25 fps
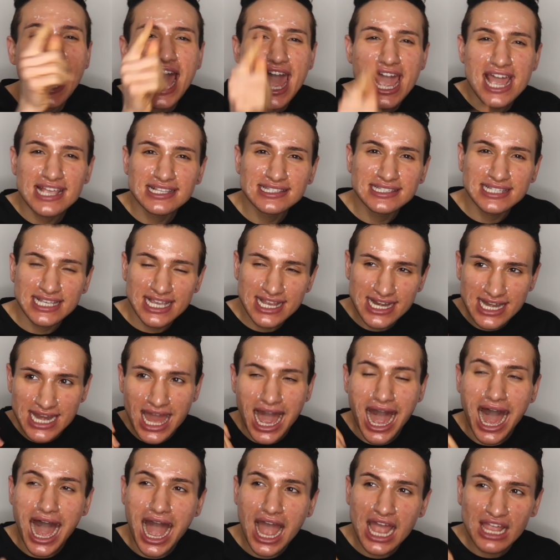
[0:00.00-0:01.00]
As in,
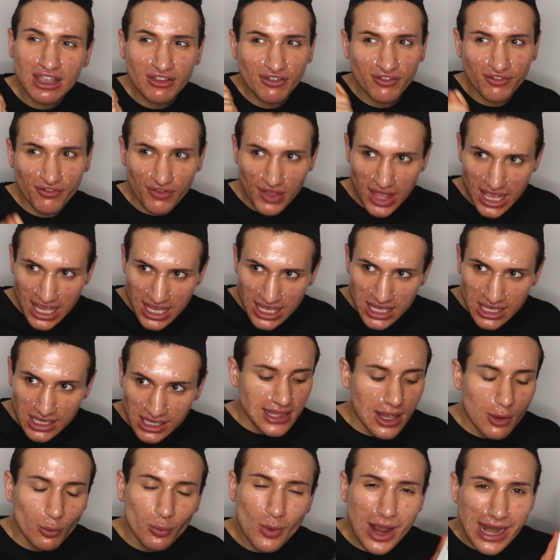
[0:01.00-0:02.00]
I think
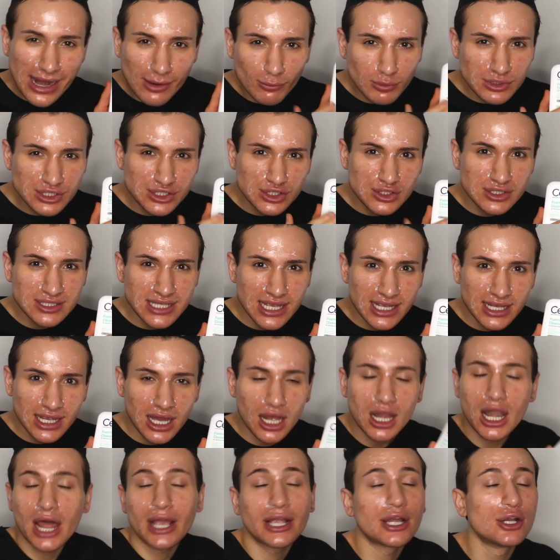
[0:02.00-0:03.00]
that when I was using
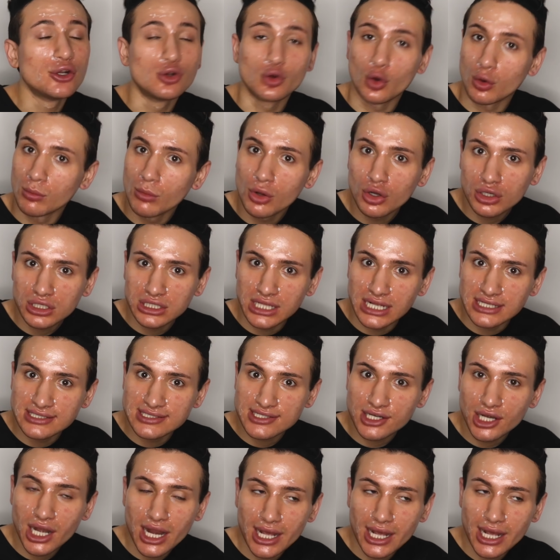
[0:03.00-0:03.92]
like a normal cleanser,